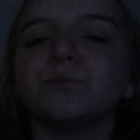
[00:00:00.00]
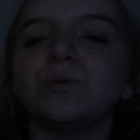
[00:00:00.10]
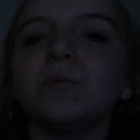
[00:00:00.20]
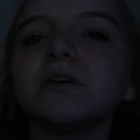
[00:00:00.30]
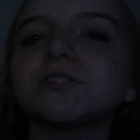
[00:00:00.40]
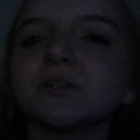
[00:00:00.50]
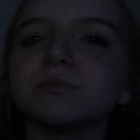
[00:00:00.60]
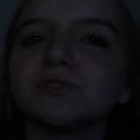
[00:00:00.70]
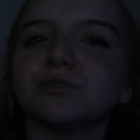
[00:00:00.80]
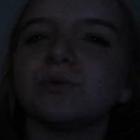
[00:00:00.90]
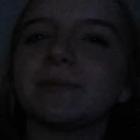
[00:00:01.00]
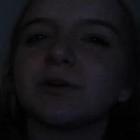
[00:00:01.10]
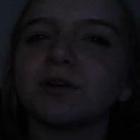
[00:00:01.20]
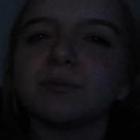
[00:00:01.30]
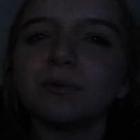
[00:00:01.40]
We watched some
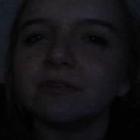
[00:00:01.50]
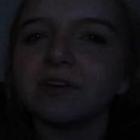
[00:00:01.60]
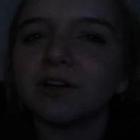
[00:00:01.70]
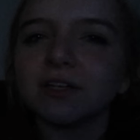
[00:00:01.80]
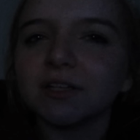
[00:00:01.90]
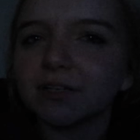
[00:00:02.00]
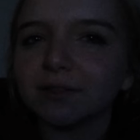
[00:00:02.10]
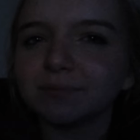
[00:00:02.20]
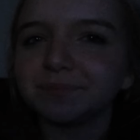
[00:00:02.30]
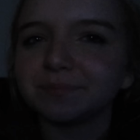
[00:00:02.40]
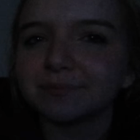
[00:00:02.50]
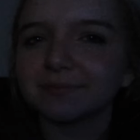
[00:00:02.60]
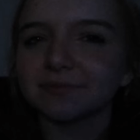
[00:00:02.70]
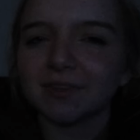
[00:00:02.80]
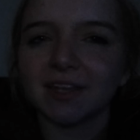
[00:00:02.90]
swimmer movie earlier.
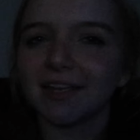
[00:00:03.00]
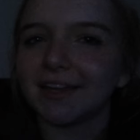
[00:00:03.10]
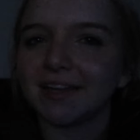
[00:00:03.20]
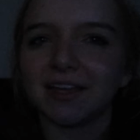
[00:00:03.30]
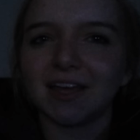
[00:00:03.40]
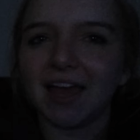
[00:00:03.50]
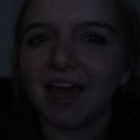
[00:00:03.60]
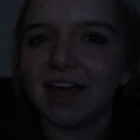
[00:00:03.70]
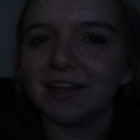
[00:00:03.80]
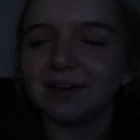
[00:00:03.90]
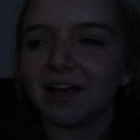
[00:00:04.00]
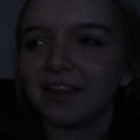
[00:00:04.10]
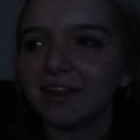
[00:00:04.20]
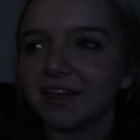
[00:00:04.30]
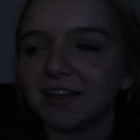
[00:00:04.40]
And I
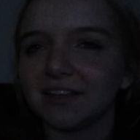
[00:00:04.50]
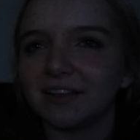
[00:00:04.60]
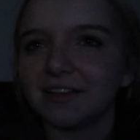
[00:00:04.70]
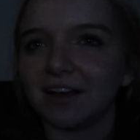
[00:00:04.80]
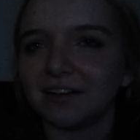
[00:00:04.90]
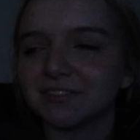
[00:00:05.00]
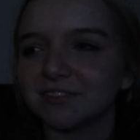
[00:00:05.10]
like got